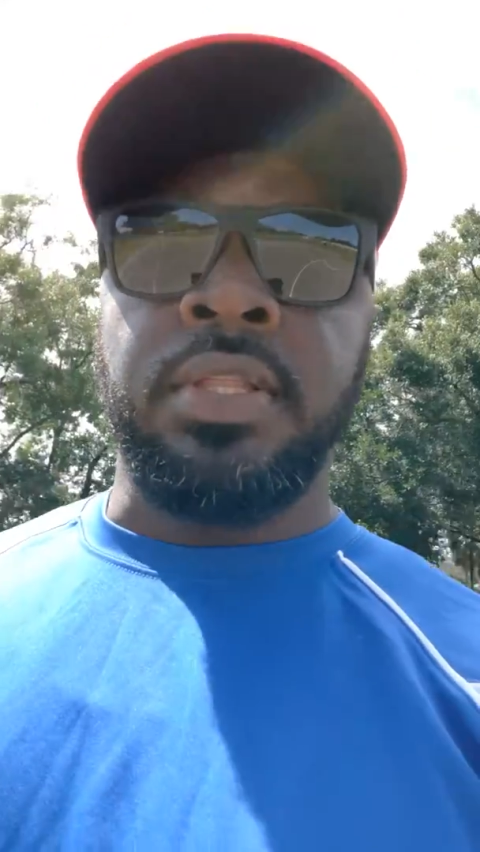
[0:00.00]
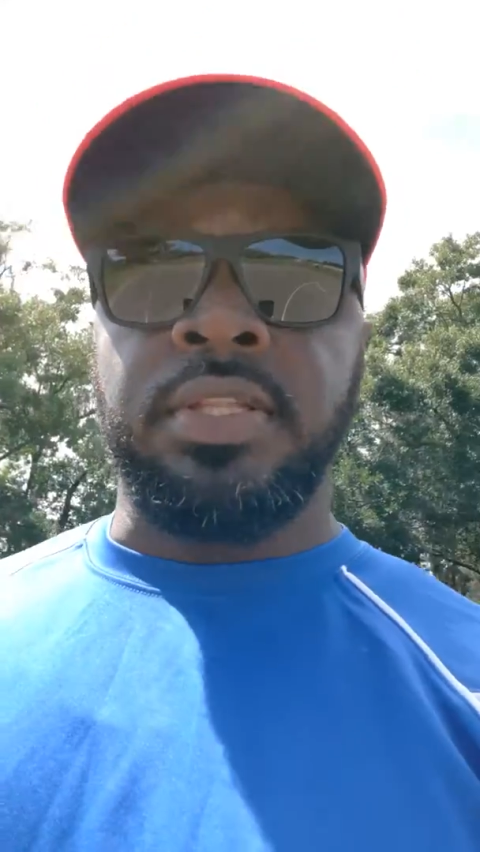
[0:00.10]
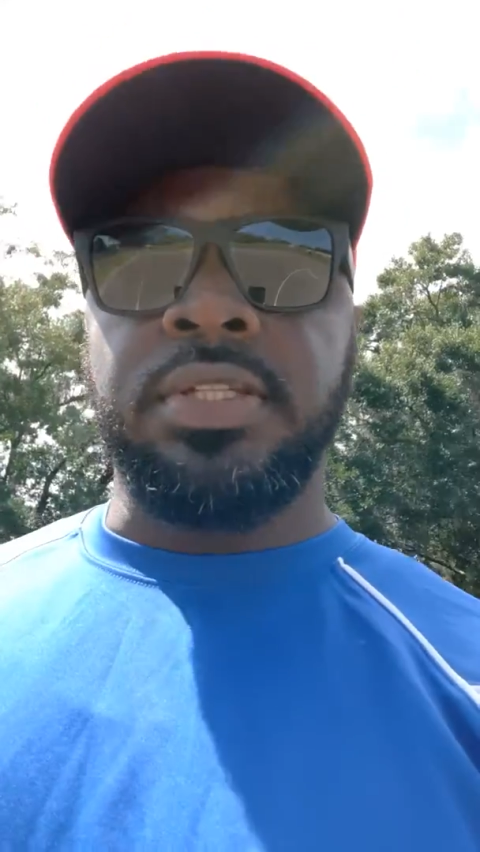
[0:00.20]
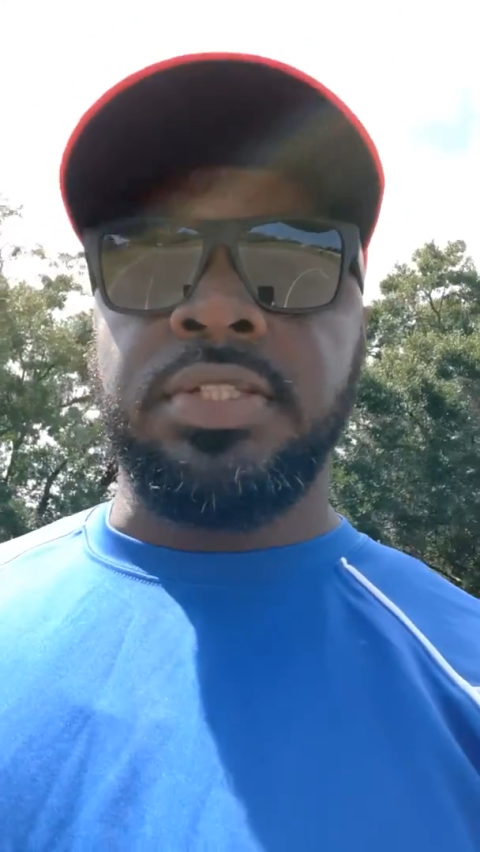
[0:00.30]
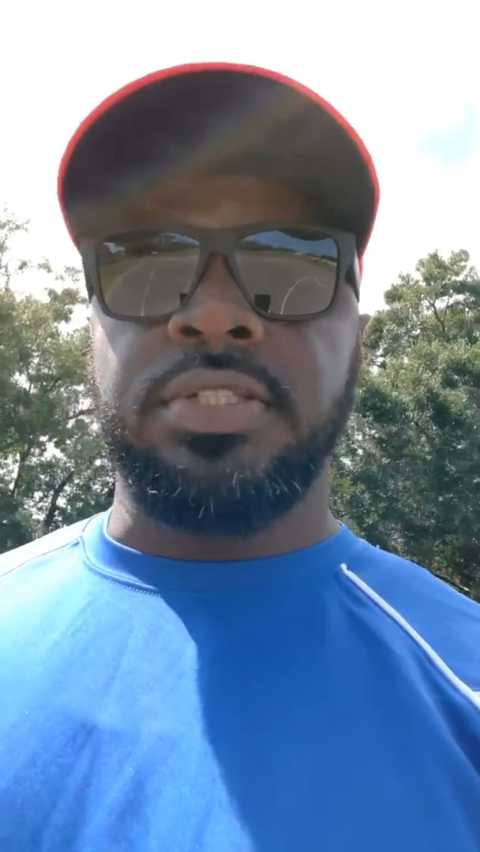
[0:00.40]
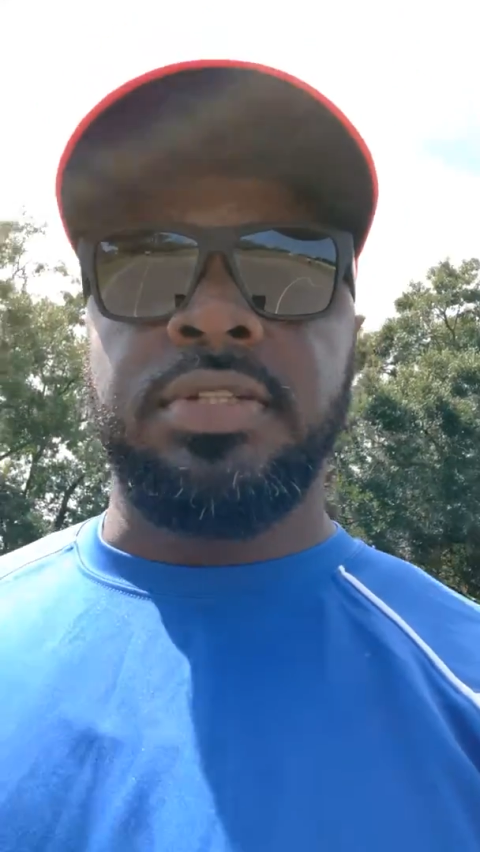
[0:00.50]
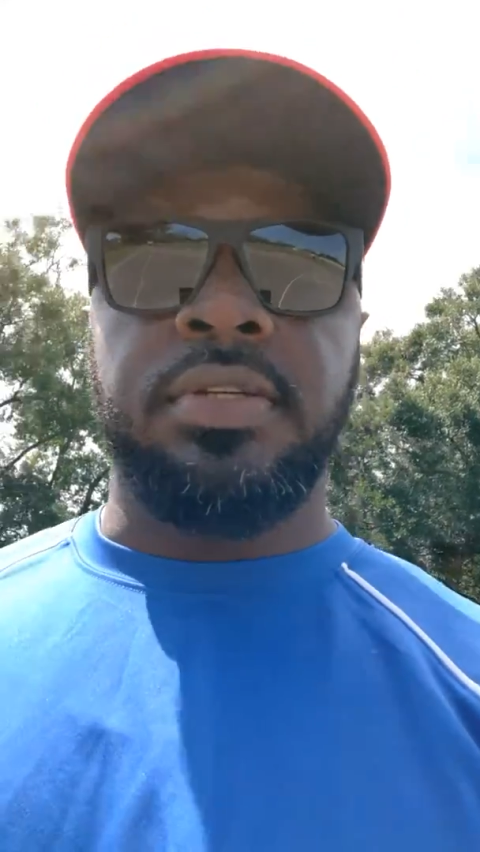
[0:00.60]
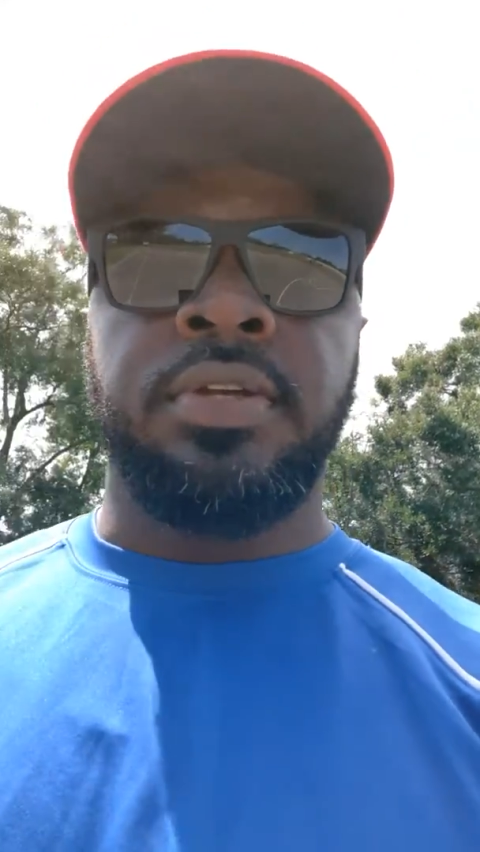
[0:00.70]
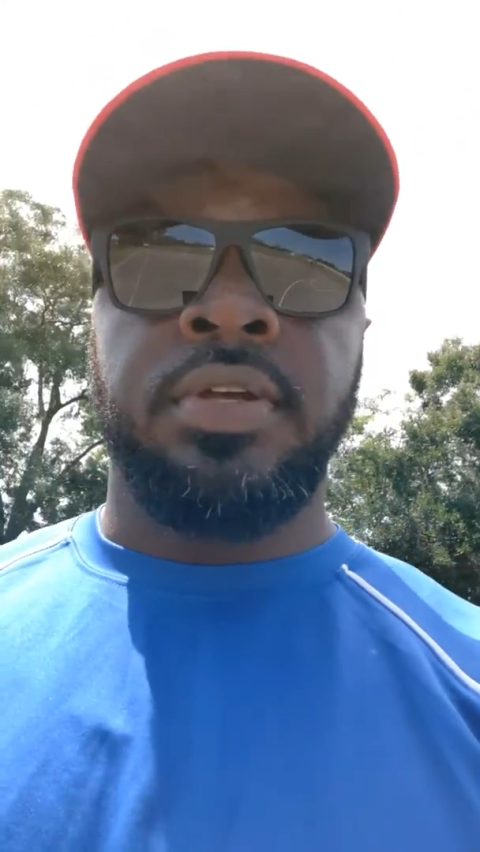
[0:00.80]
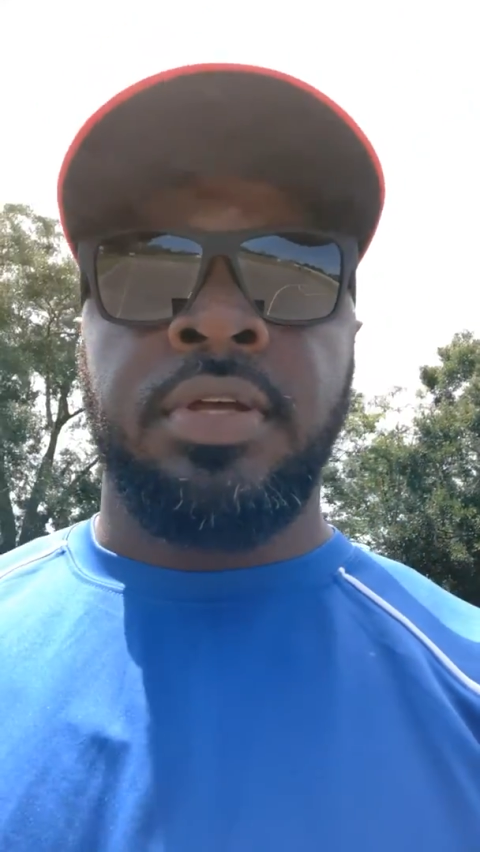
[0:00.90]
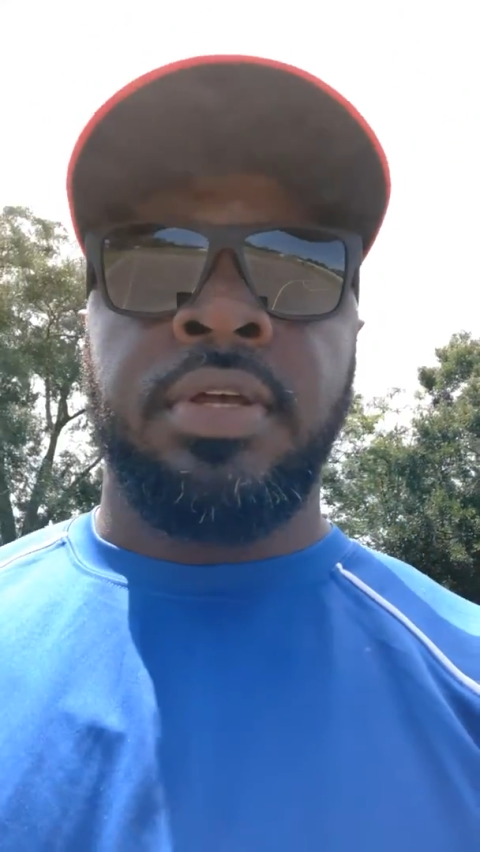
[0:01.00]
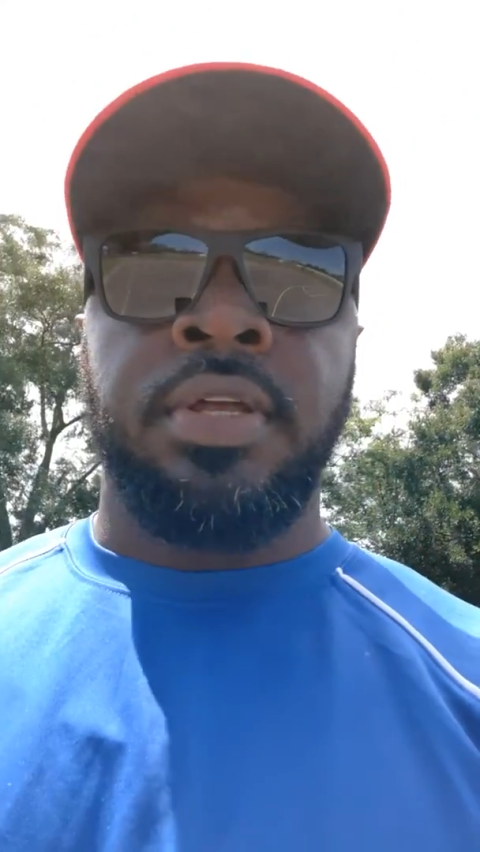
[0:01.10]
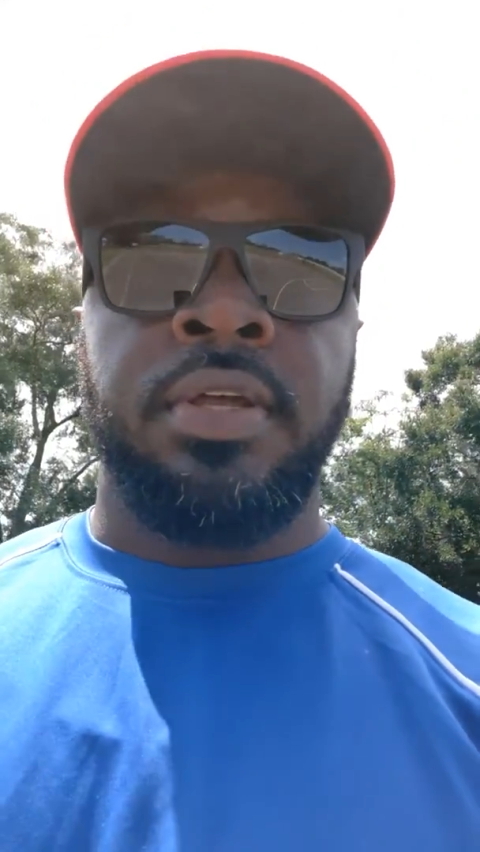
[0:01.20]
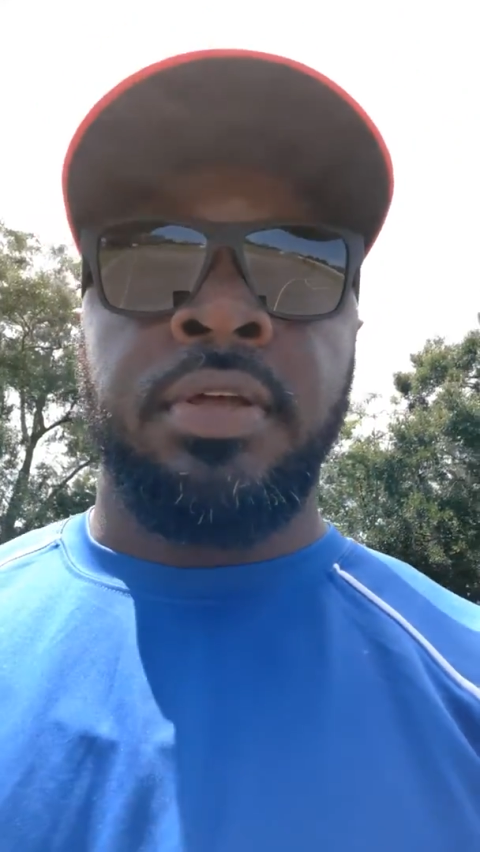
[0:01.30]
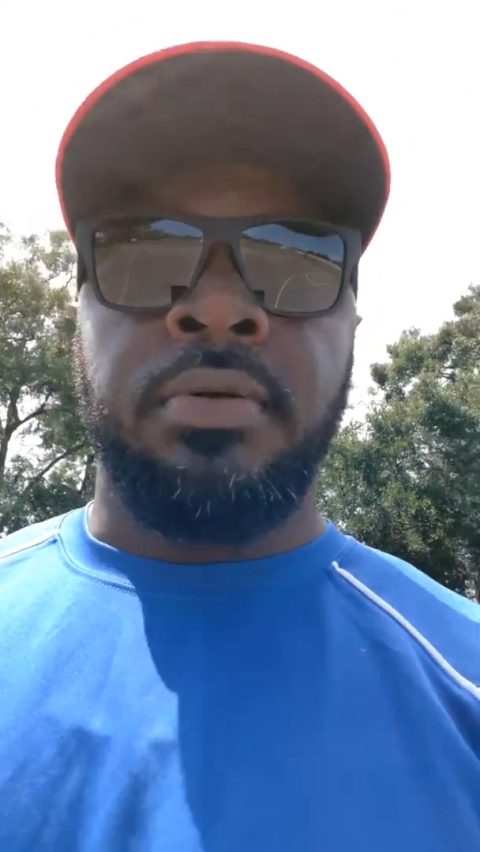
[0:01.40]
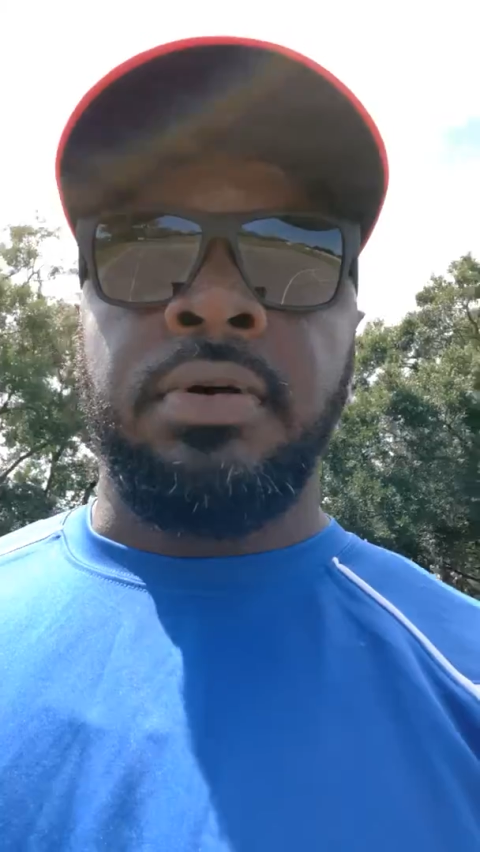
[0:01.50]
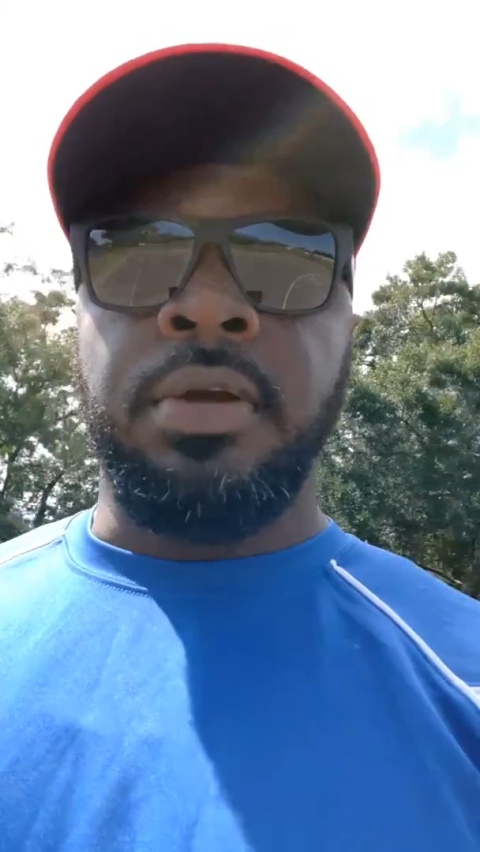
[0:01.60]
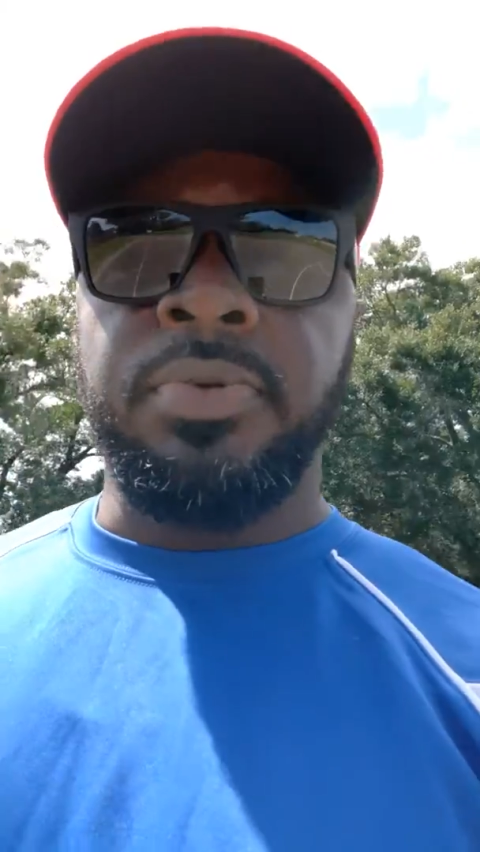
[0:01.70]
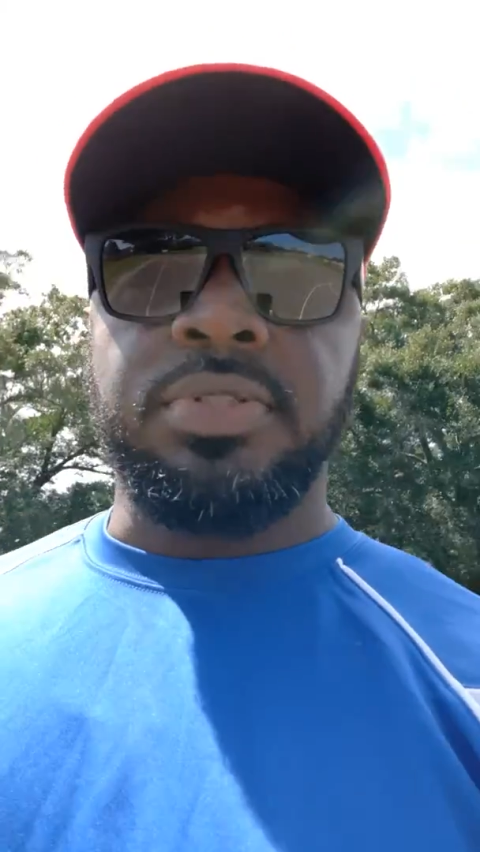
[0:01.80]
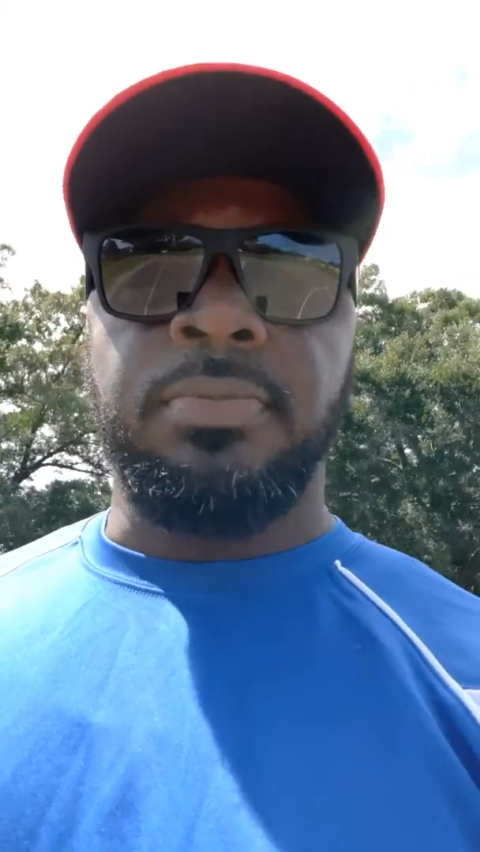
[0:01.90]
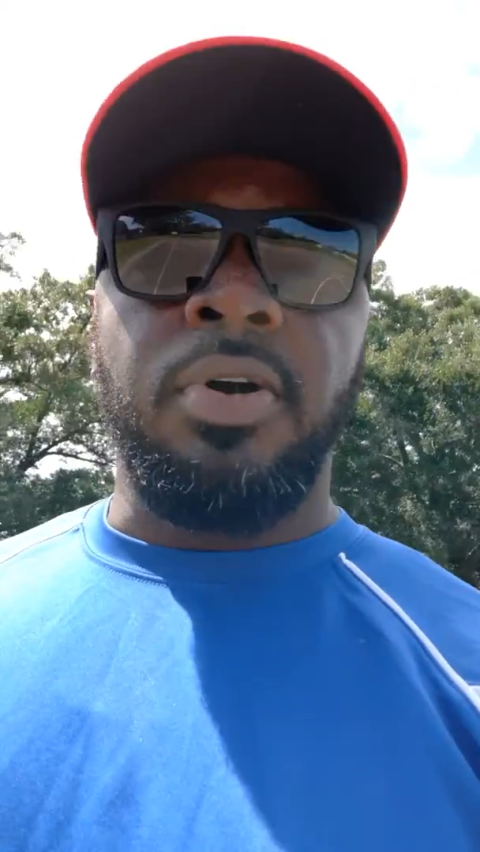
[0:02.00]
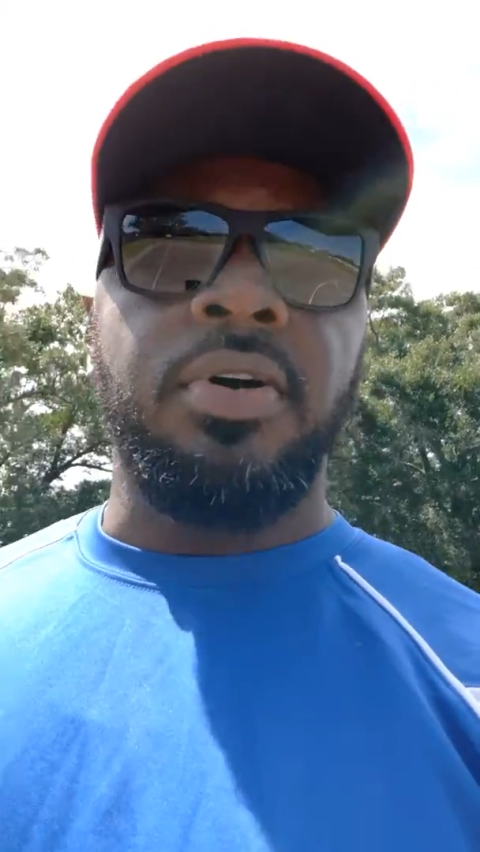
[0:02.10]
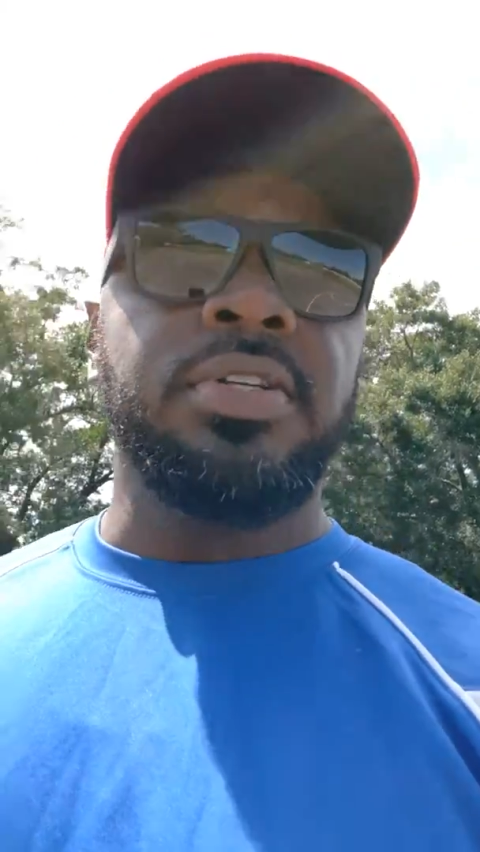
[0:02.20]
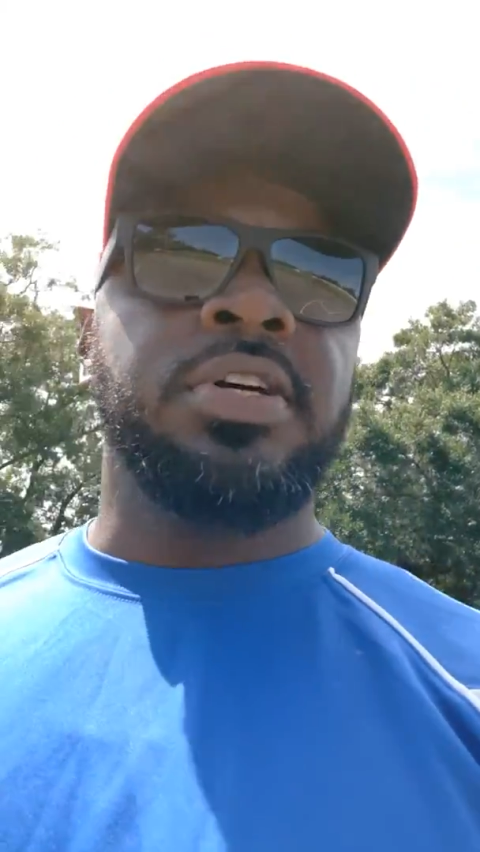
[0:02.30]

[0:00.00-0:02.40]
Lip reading: This is Emerson Morris